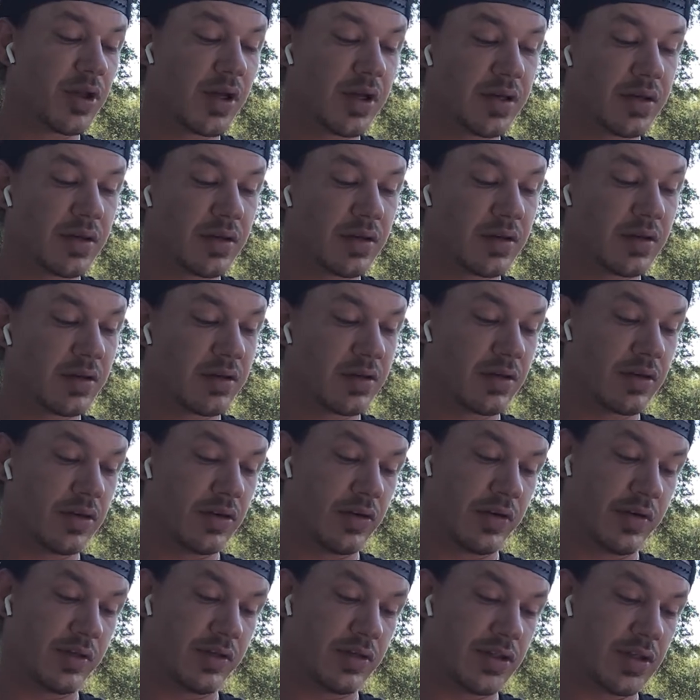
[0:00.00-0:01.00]
your blood,
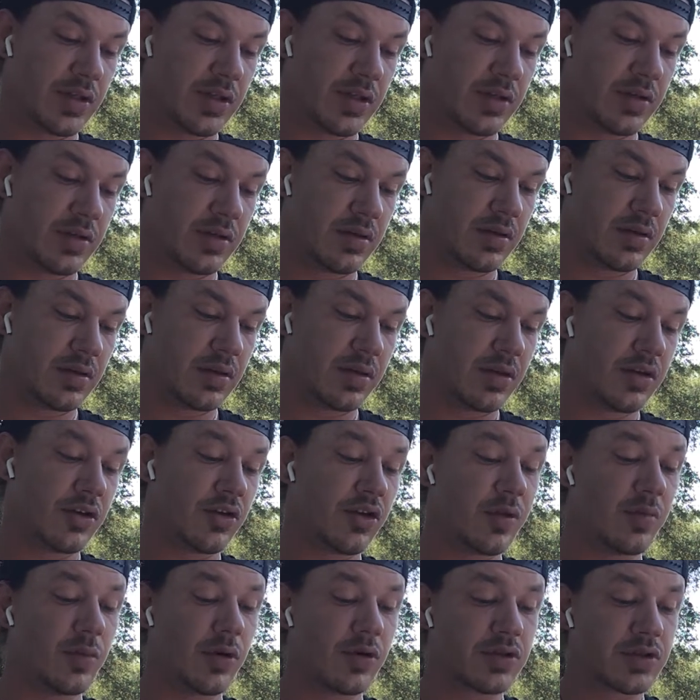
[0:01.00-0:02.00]
your energy,
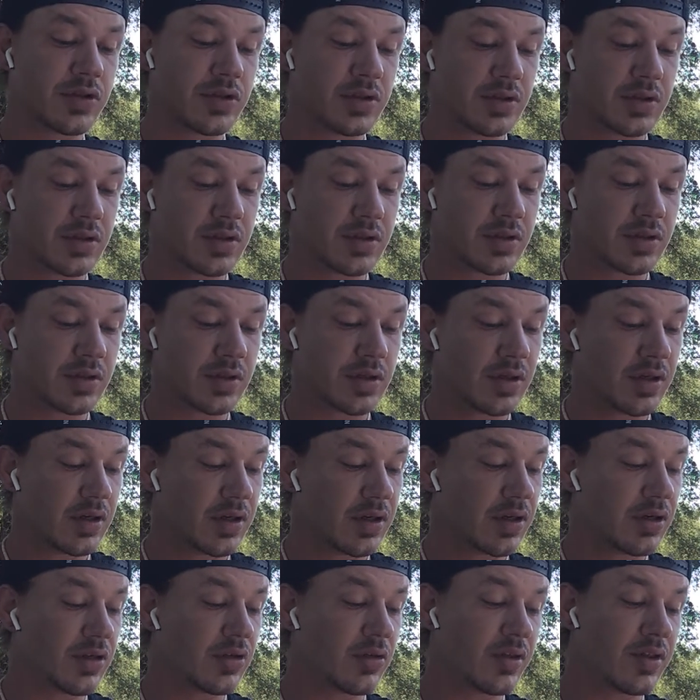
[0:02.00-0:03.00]
your emotions,
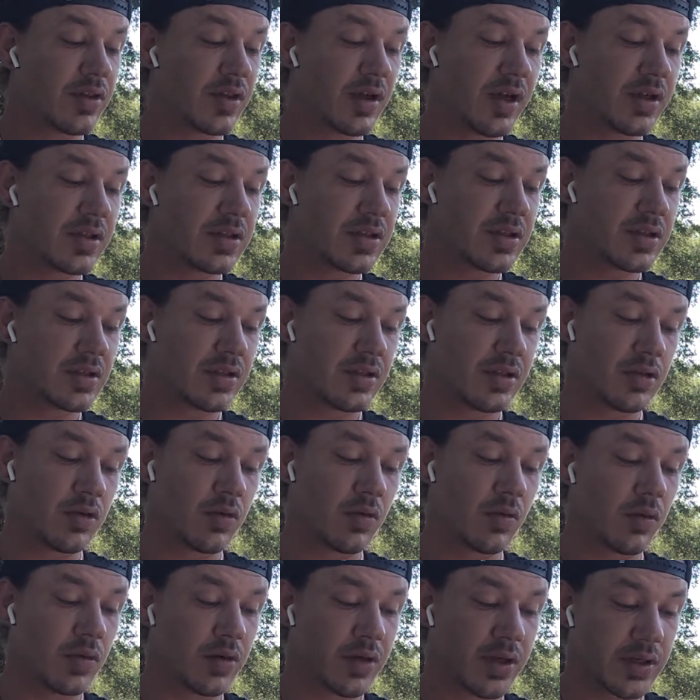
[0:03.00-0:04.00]
your thoughts,
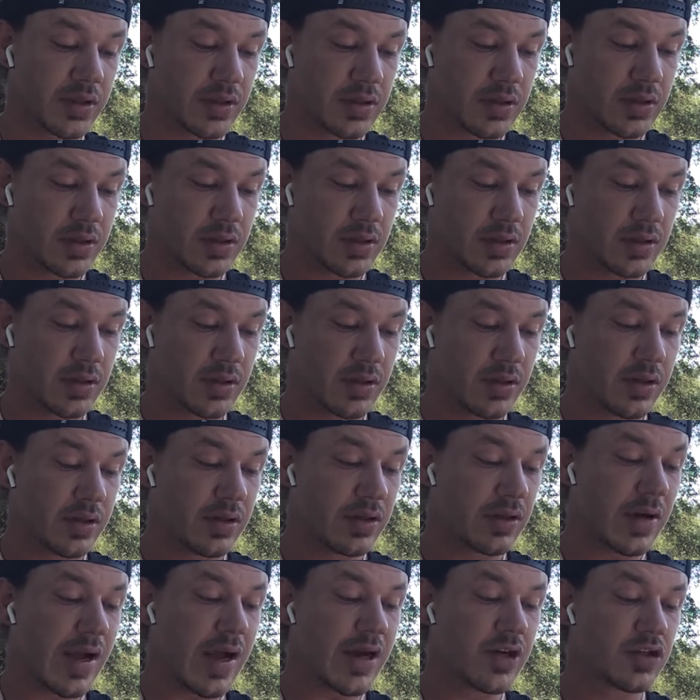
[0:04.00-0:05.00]
your organs,
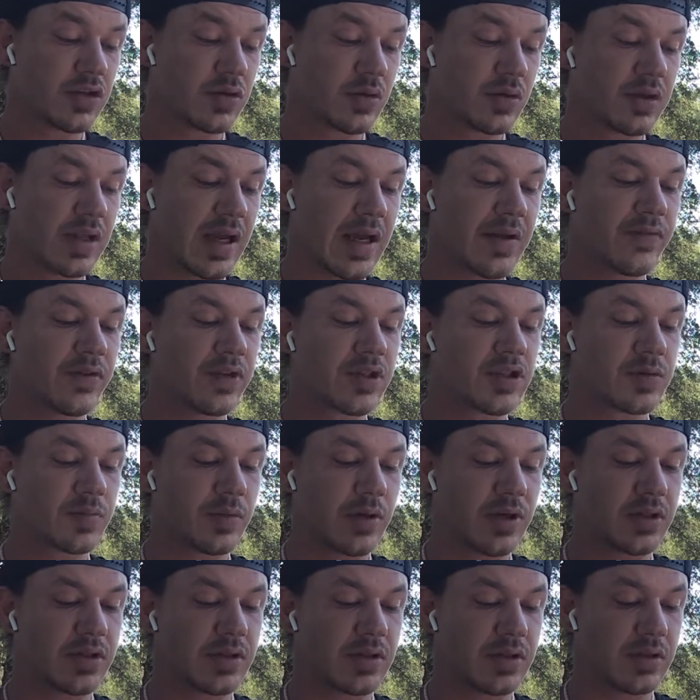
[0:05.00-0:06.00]
your actual life
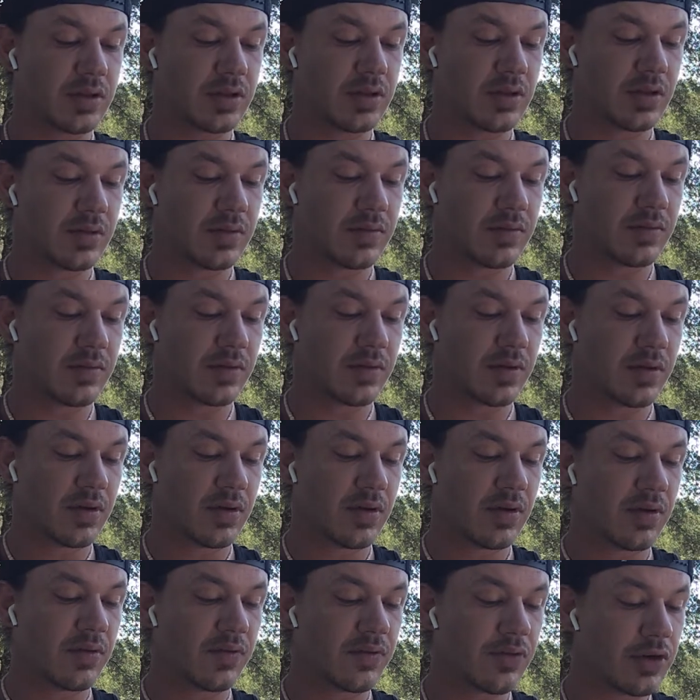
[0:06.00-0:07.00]
expression.
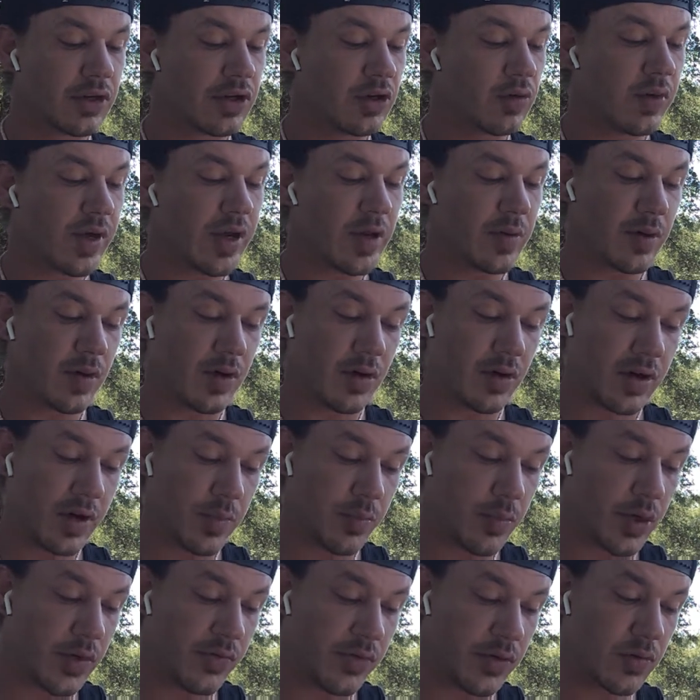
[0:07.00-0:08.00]
For you
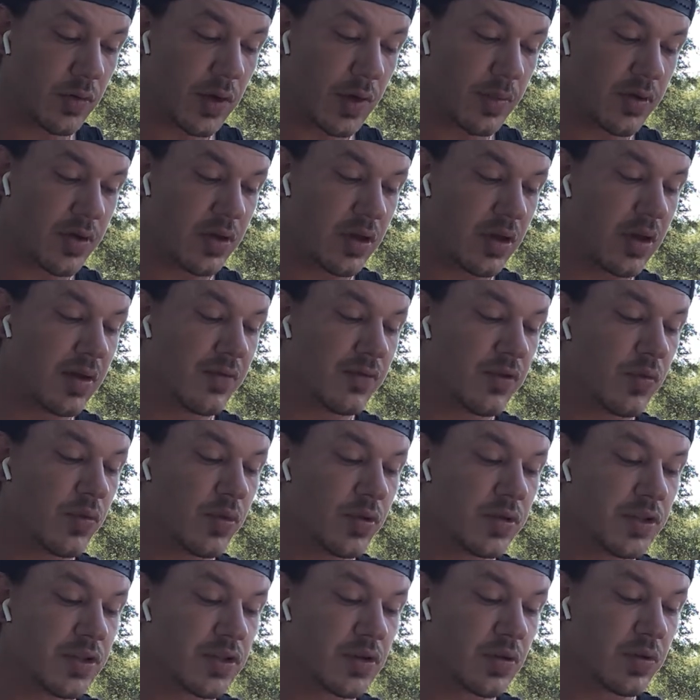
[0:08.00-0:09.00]
are a perfect replica
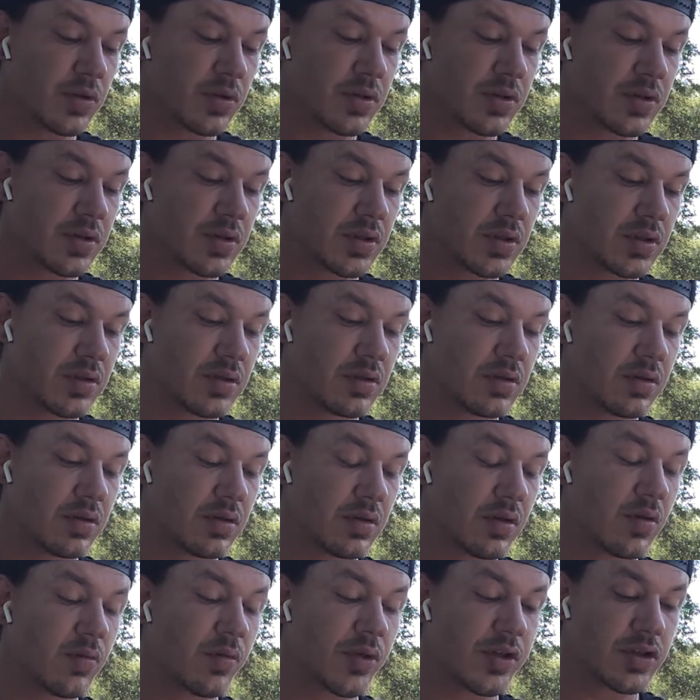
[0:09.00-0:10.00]
of the one source,
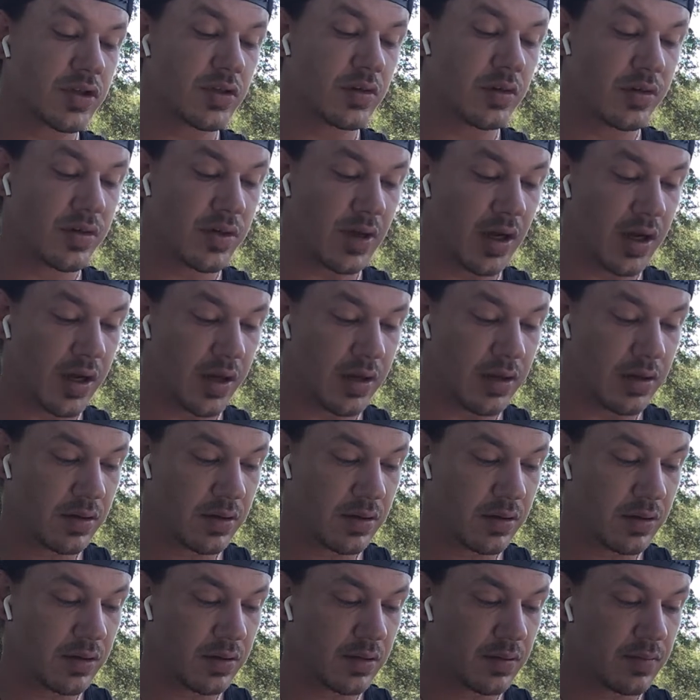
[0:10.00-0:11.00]
original thought.